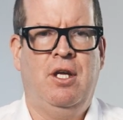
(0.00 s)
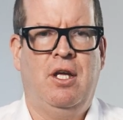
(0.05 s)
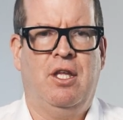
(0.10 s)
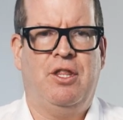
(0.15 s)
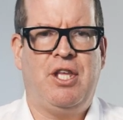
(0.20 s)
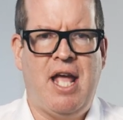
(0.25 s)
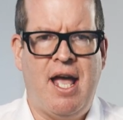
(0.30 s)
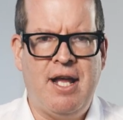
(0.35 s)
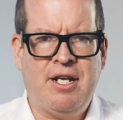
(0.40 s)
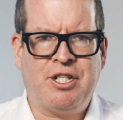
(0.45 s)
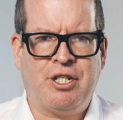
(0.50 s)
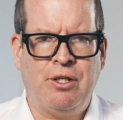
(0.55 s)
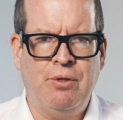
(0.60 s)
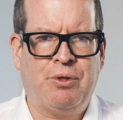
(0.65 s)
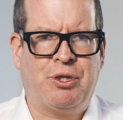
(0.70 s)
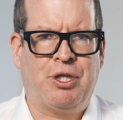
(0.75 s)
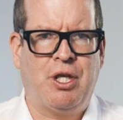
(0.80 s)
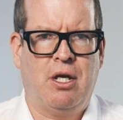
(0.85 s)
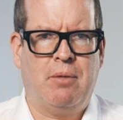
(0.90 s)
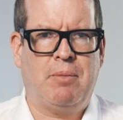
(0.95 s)
the
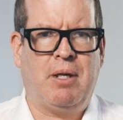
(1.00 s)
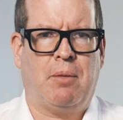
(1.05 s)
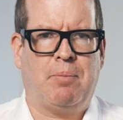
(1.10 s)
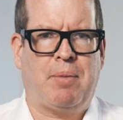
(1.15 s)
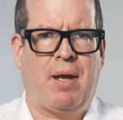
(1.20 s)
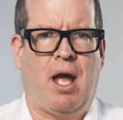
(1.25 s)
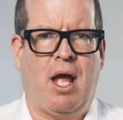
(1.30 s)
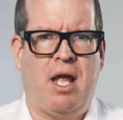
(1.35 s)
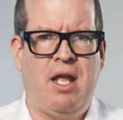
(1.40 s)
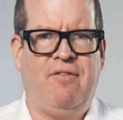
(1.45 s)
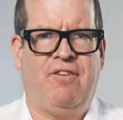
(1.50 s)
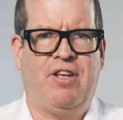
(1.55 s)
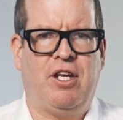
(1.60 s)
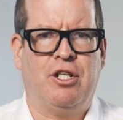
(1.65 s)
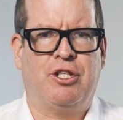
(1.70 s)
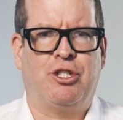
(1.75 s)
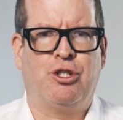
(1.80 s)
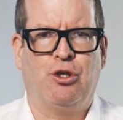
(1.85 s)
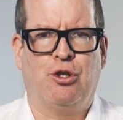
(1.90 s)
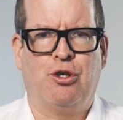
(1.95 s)
exothermic
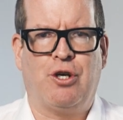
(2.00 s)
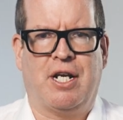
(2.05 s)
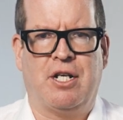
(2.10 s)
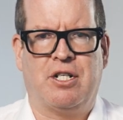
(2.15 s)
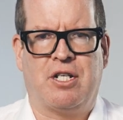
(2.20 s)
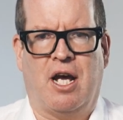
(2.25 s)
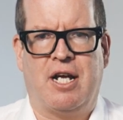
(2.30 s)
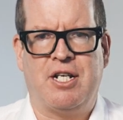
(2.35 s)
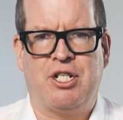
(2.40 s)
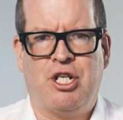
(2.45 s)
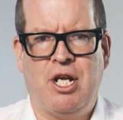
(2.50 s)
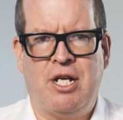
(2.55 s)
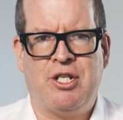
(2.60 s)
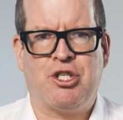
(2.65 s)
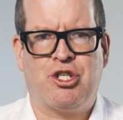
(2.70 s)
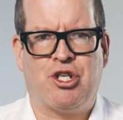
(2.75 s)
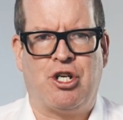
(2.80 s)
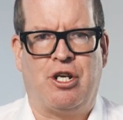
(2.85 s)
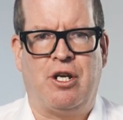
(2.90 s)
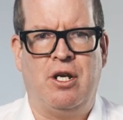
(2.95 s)
behavior during
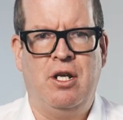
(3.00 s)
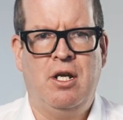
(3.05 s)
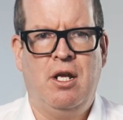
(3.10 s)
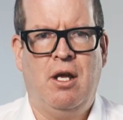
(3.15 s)
digestion